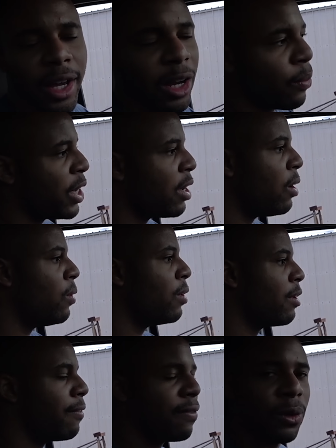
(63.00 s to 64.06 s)
here we go,
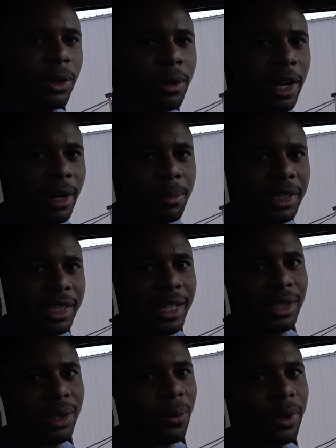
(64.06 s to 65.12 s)
fuel economy
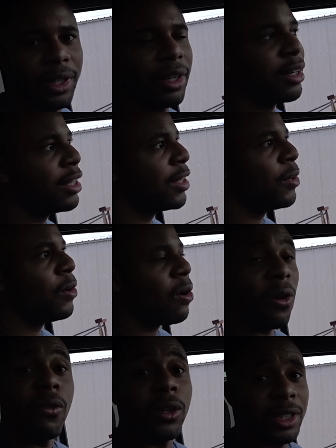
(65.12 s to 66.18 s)
test time
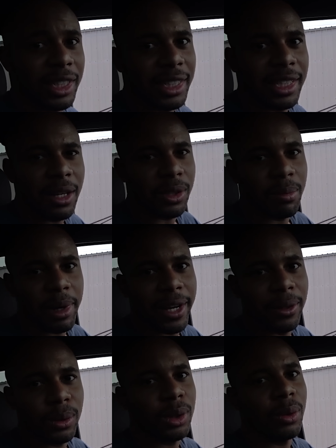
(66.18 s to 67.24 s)
over 6,000
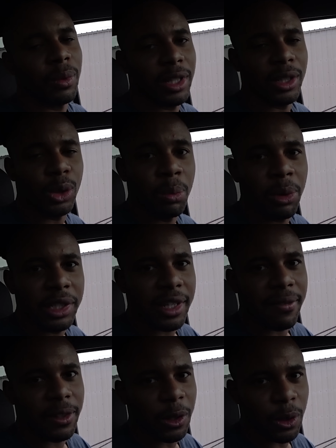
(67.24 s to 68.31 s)
pounds with the
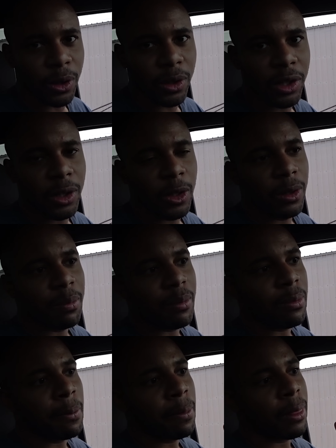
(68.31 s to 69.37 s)
2.7 liter
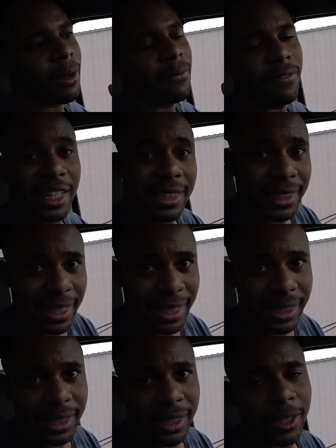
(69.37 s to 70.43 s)

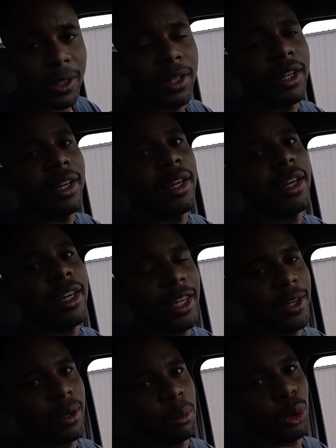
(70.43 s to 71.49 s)
V6
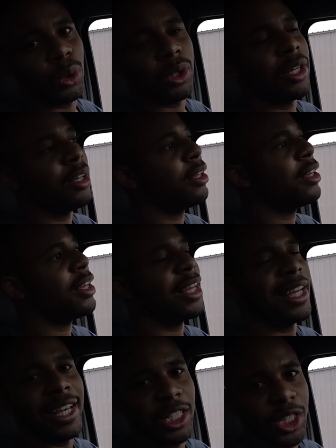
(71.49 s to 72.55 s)

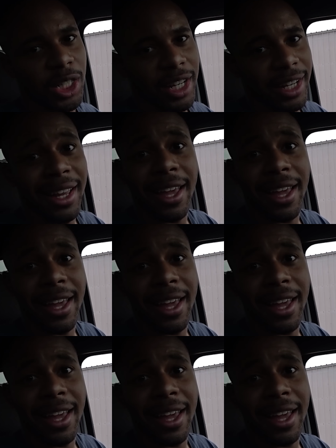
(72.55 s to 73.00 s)
EcoBoost engine in an